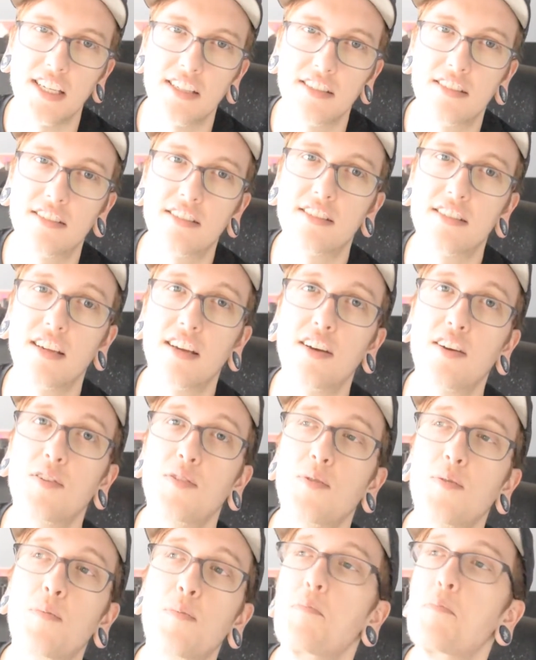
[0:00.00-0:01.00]

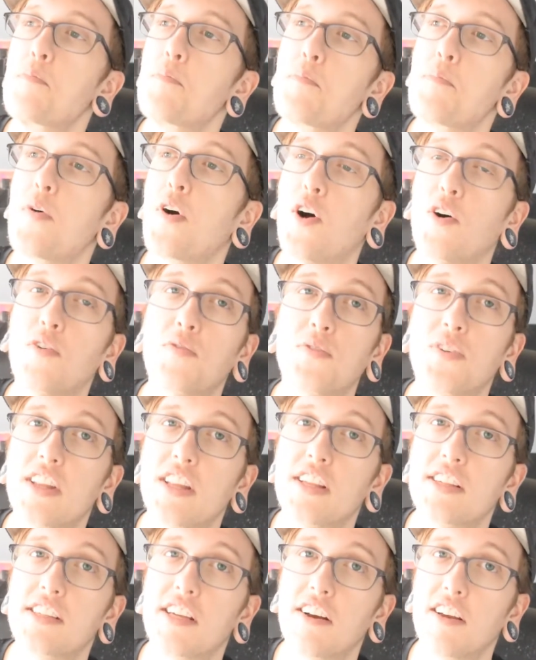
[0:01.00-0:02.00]
so hopefully
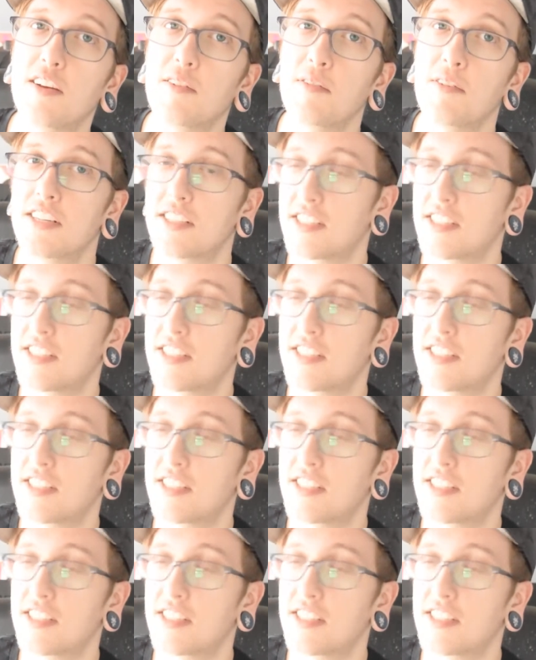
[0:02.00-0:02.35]
this area works